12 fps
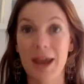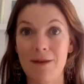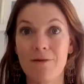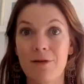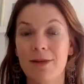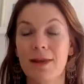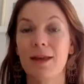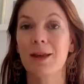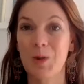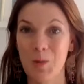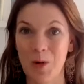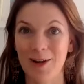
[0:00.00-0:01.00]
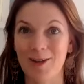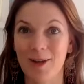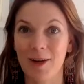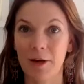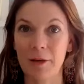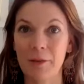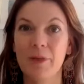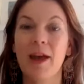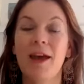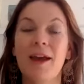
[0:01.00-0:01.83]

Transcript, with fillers: everything in one go.